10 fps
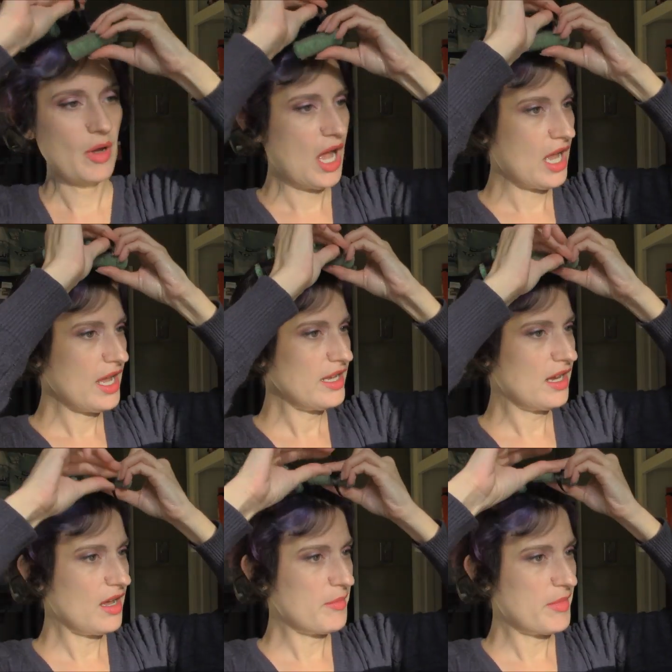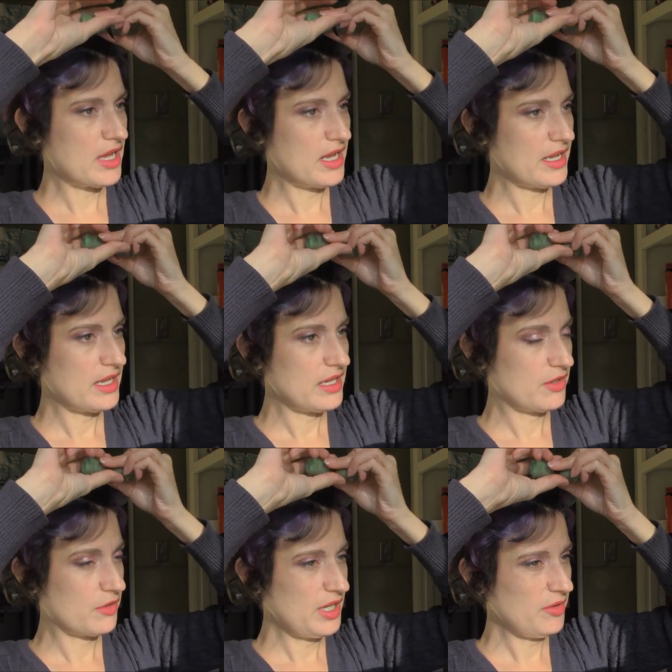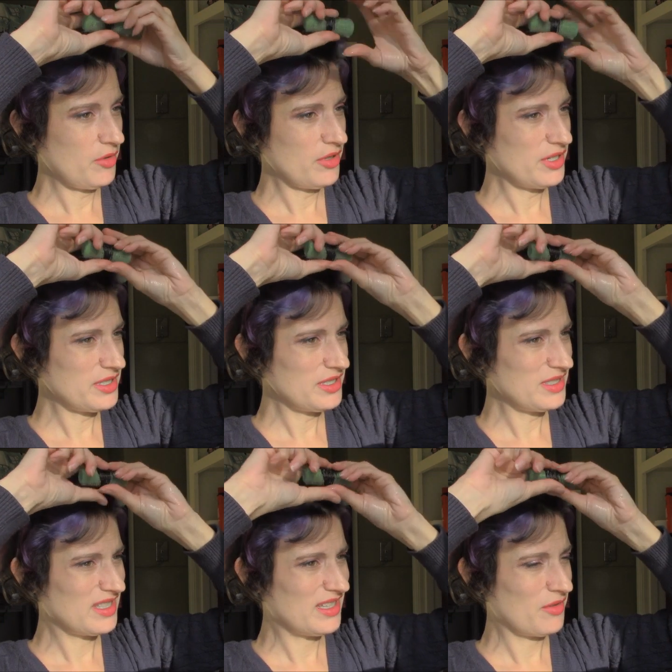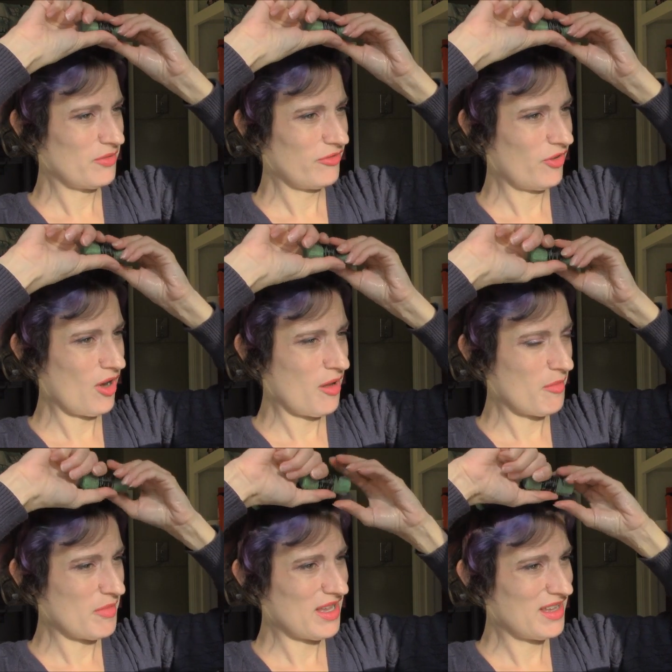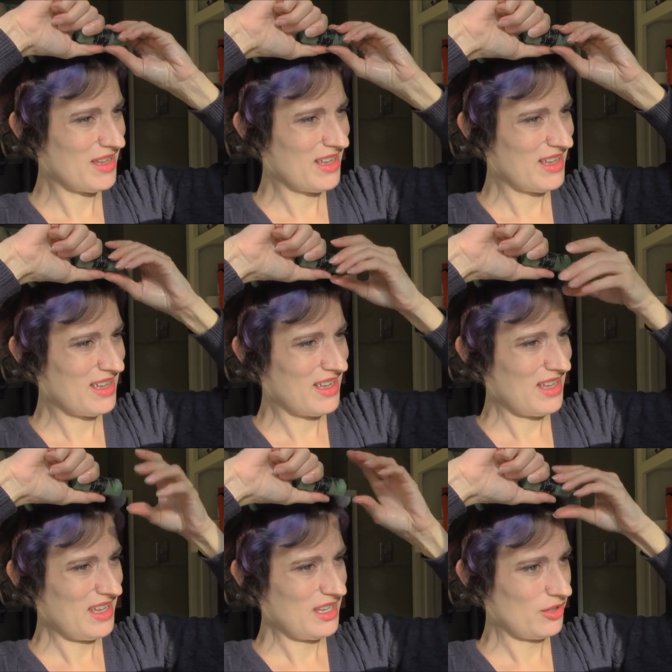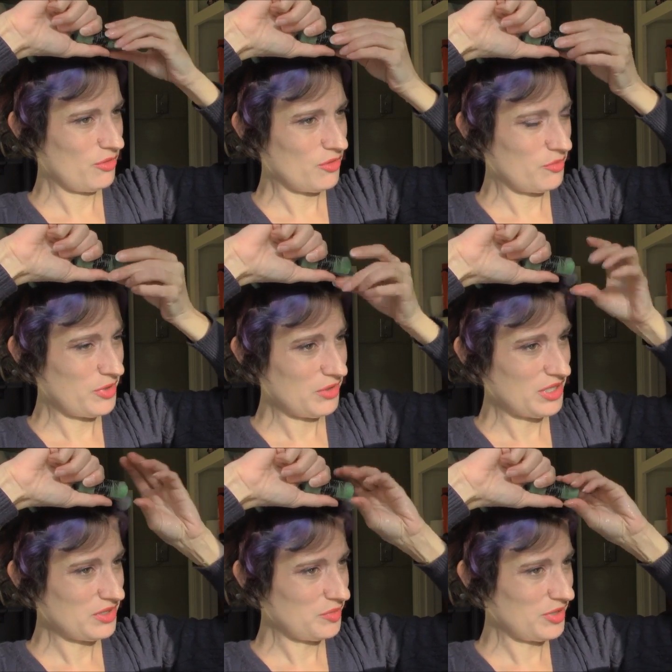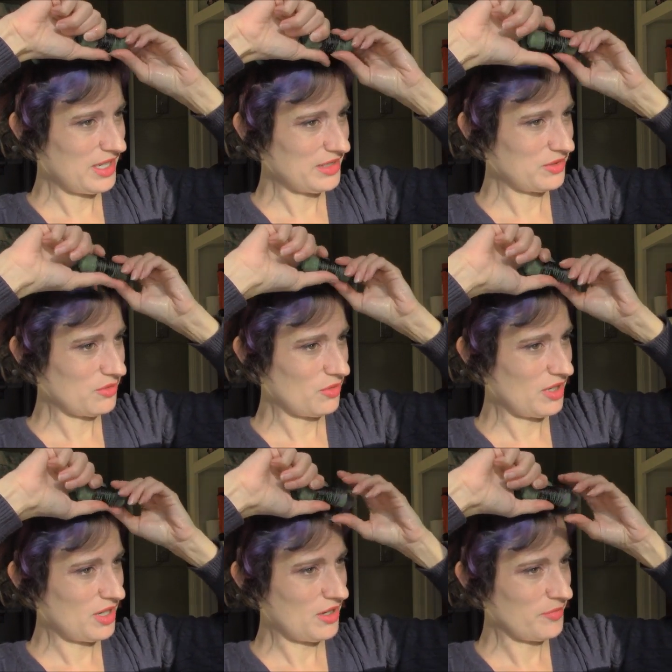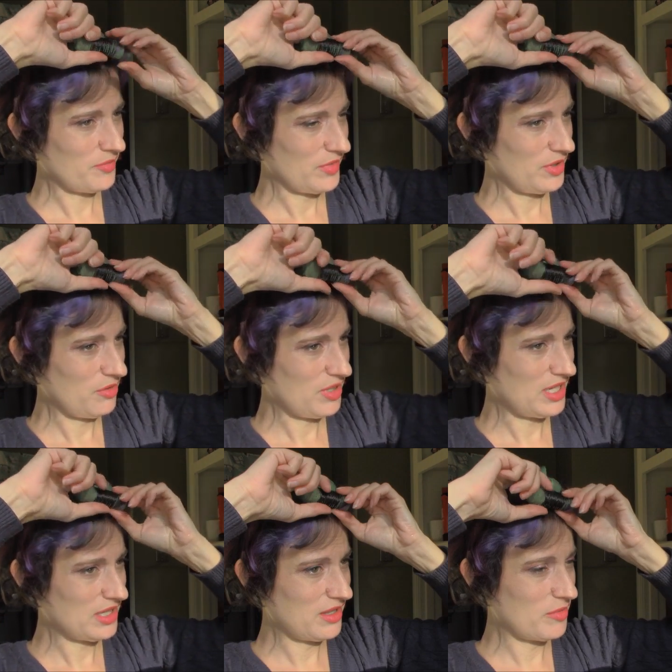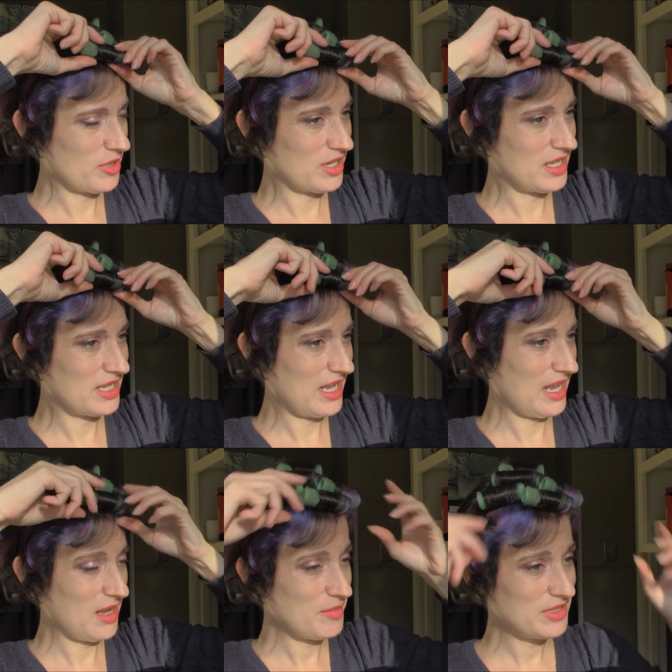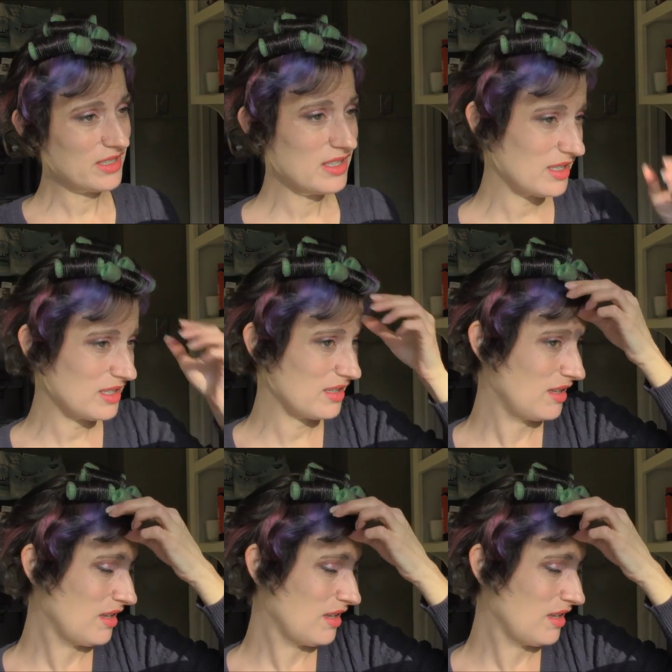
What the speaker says: I got my green rollers from a local beauty supply store. You can get them on Amazon